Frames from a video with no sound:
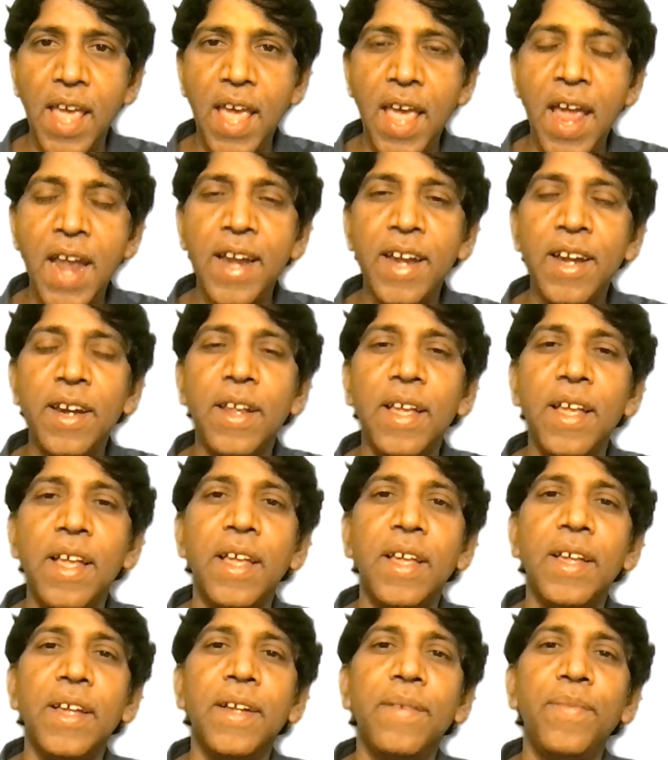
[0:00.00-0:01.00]
and
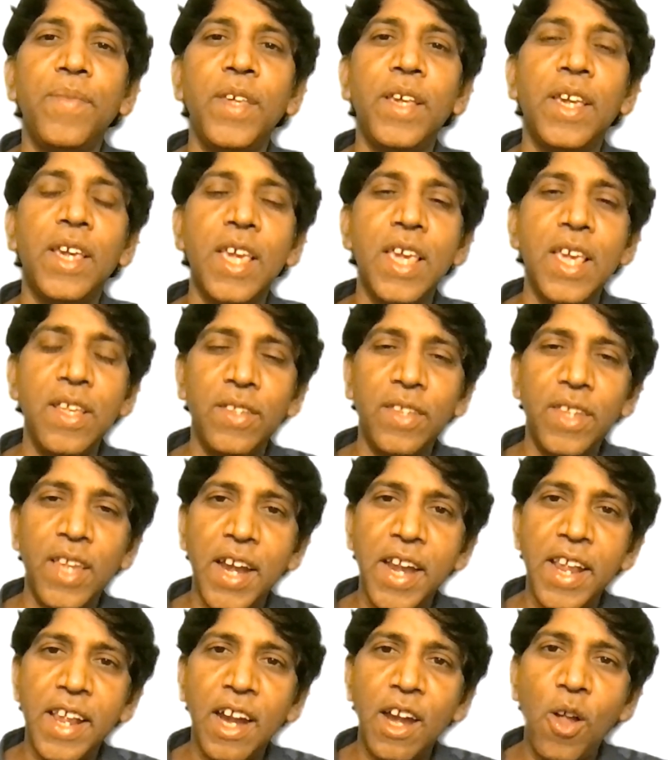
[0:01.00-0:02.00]
the keys
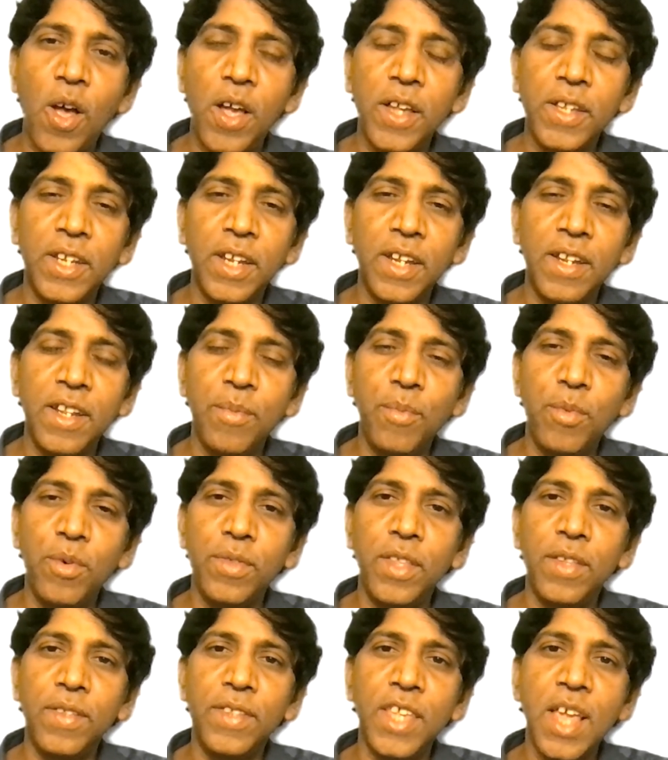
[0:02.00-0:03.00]
getting lost and
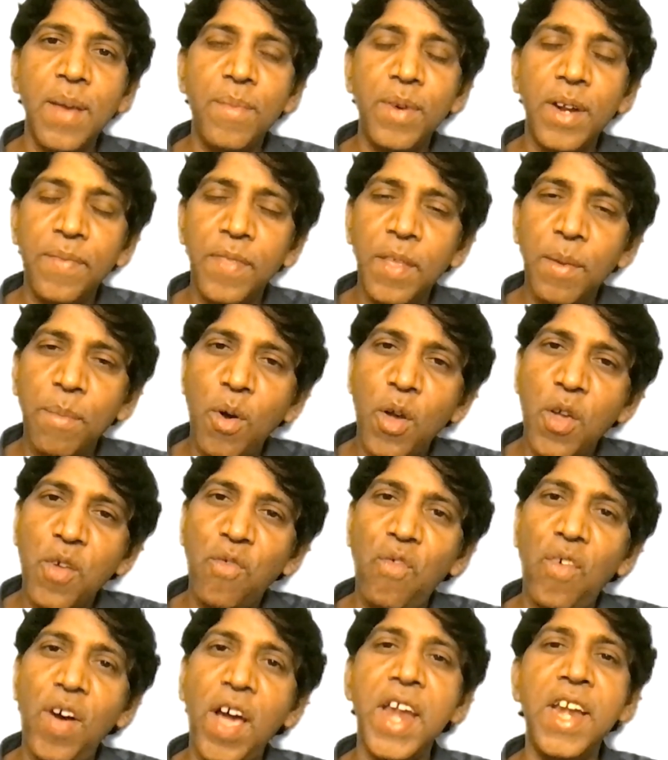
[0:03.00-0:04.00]
about the same time, the boy
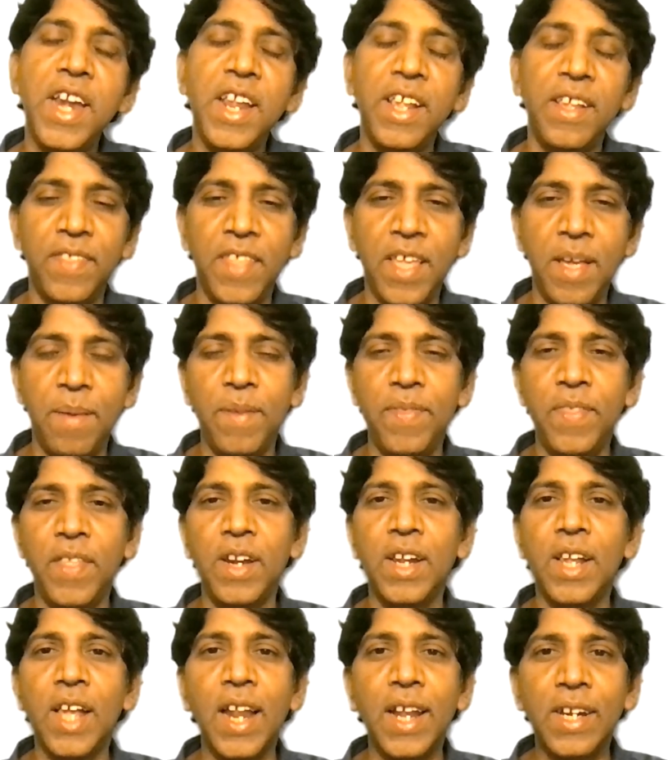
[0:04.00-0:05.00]
finding them and
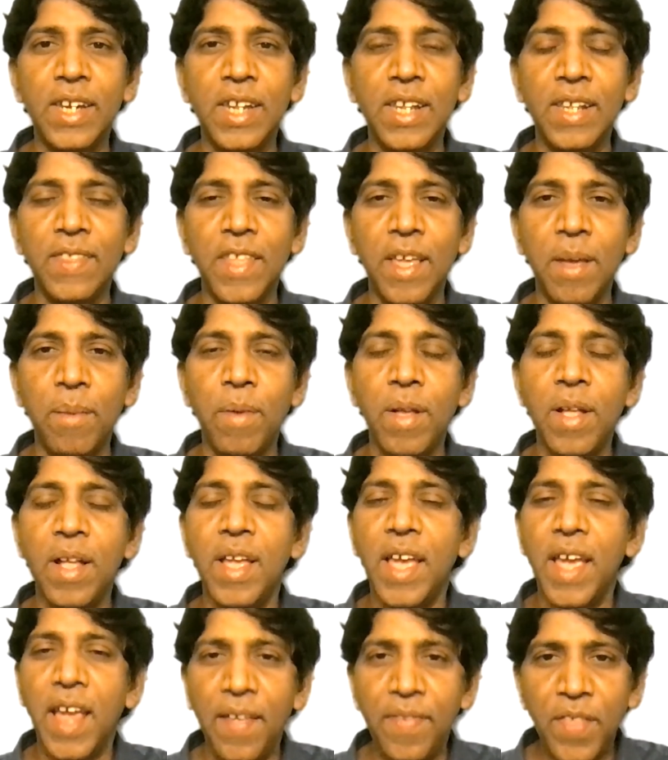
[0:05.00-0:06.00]
then connecting them.
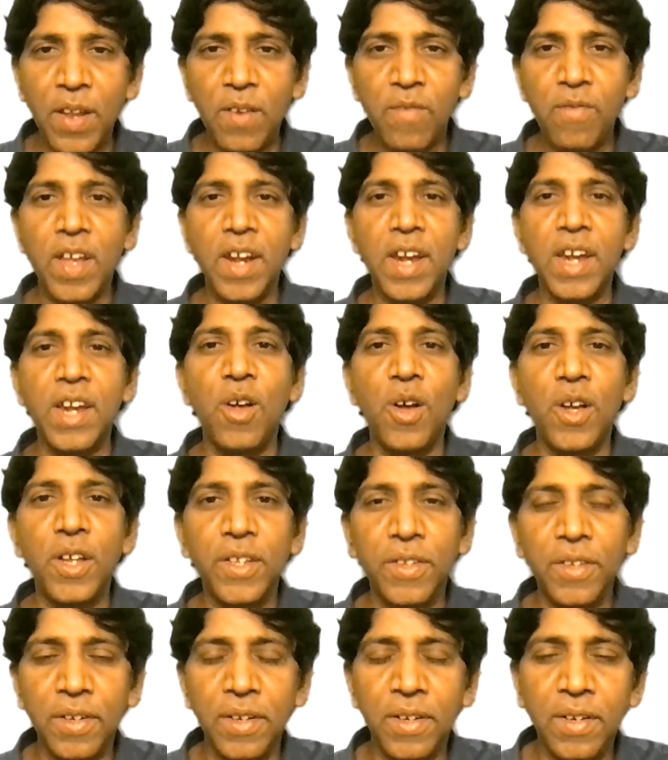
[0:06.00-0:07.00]
And then when
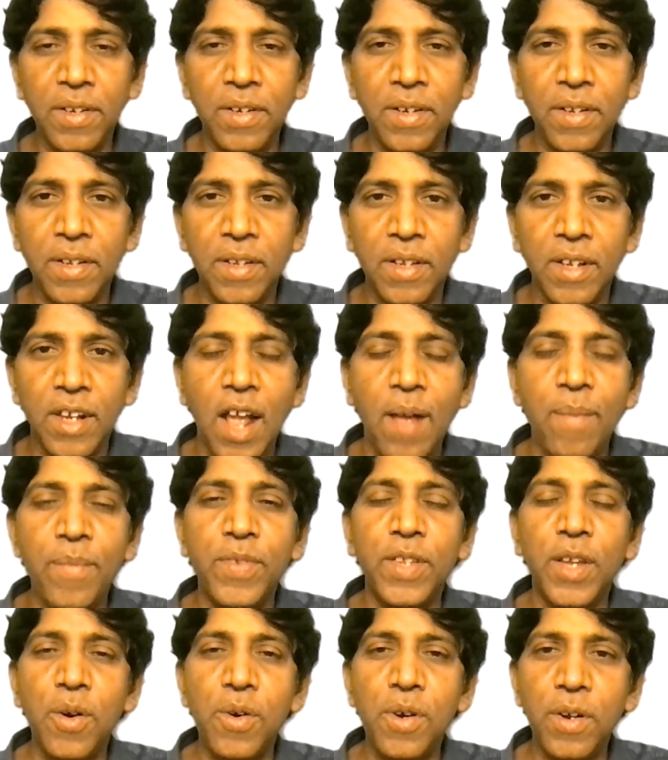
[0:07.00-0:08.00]
Dawson
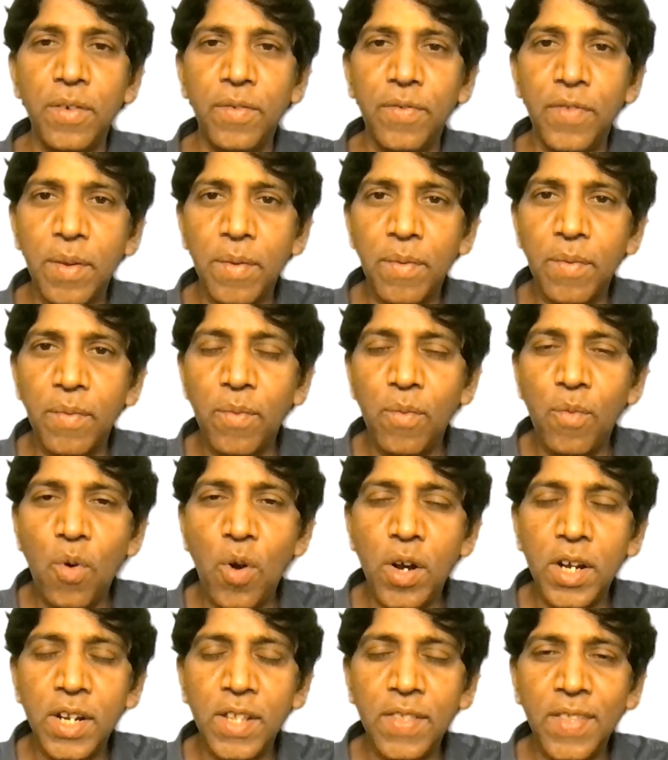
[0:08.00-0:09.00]
comes out of the
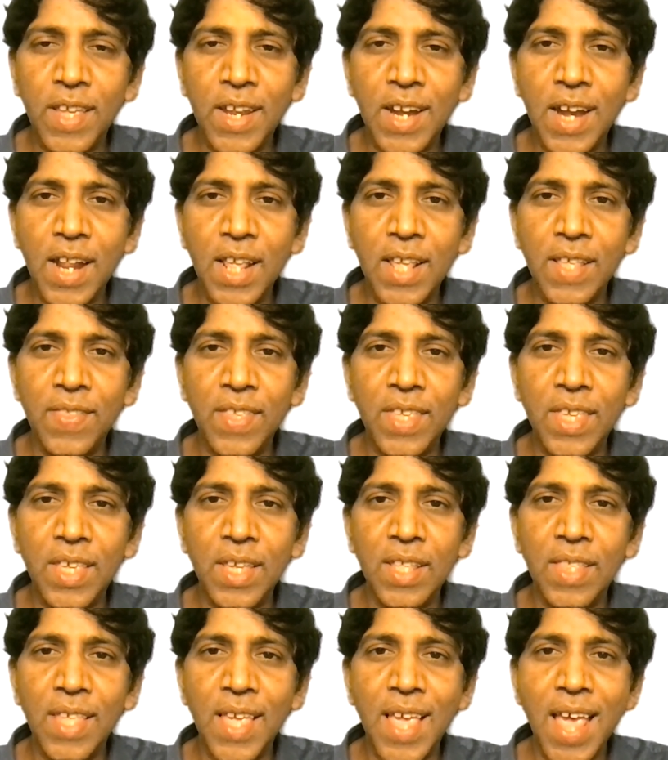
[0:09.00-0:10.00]
water and then in
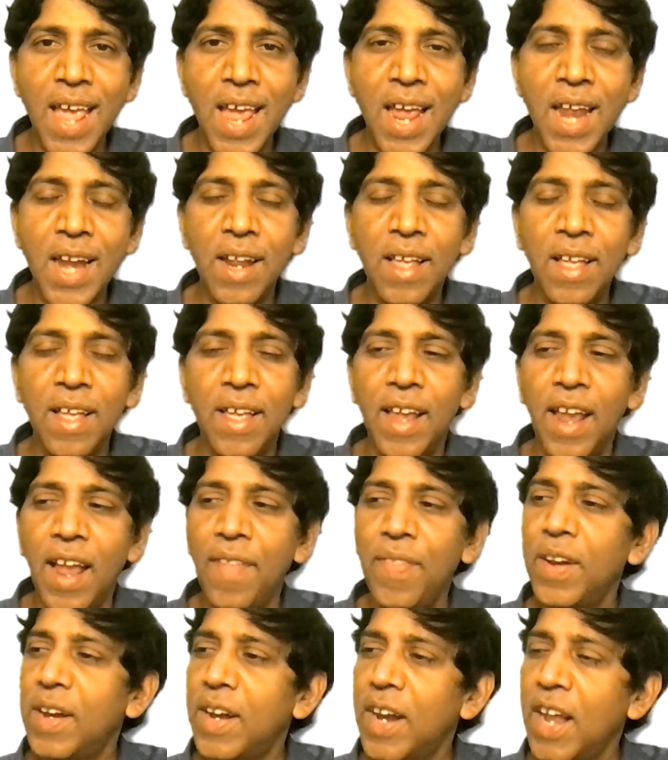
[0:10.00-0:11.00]
the end
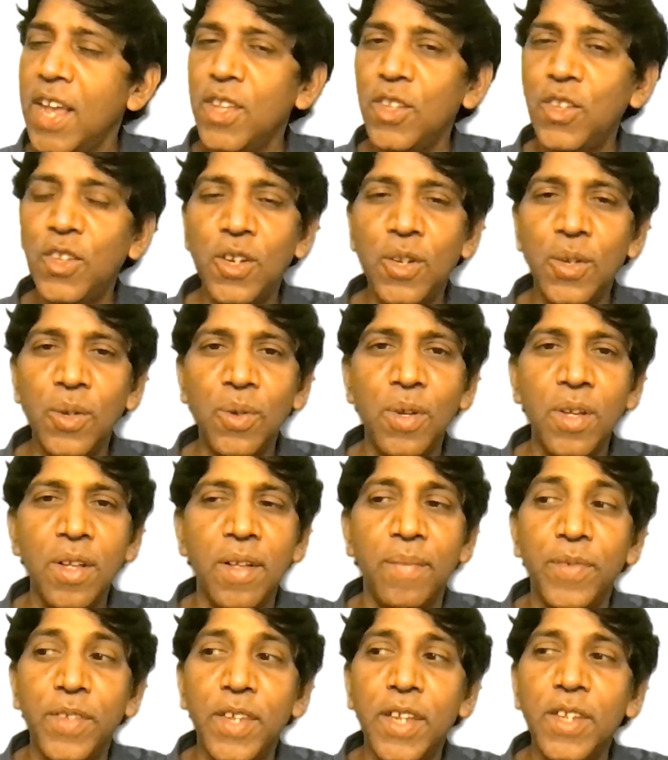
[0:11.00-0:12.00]
and then tries to
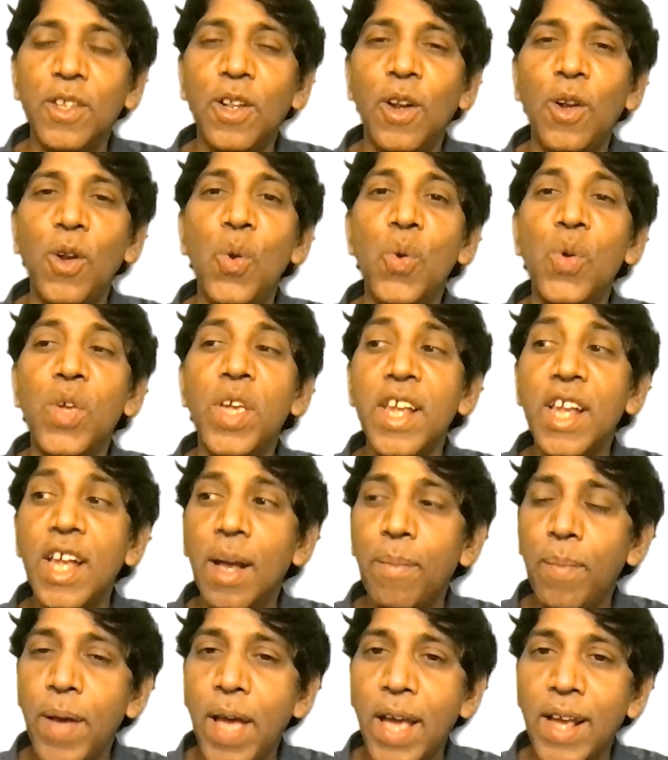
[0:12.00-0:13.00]
just looking
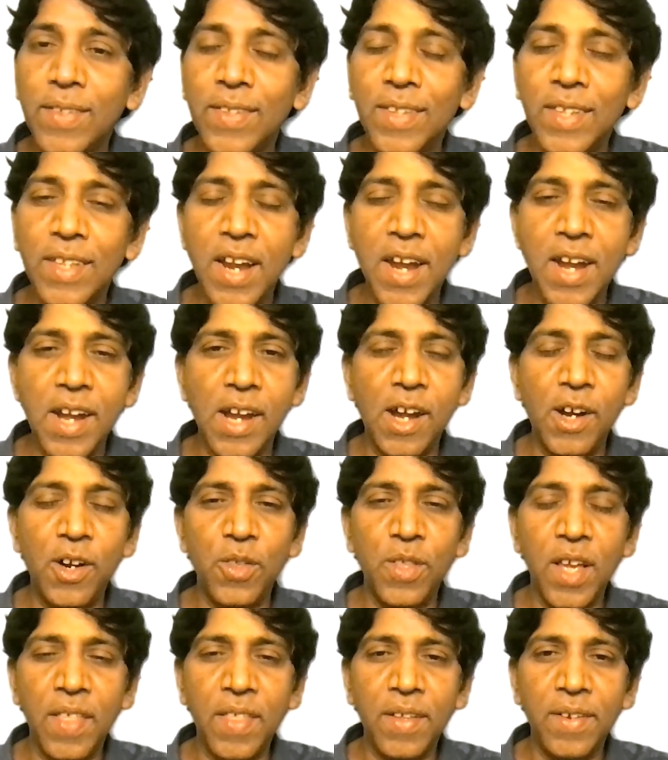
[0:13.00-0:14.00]
up accidentally to
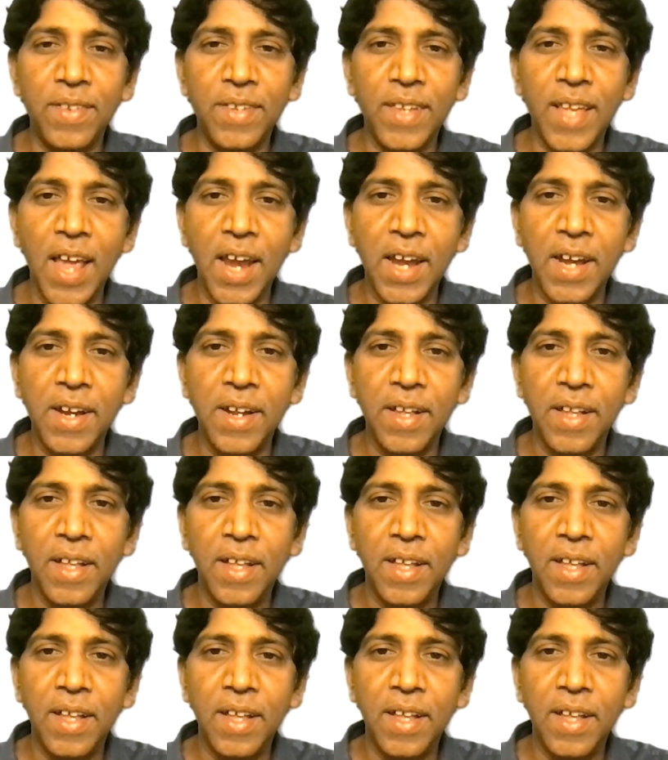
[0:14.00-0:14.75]
the other side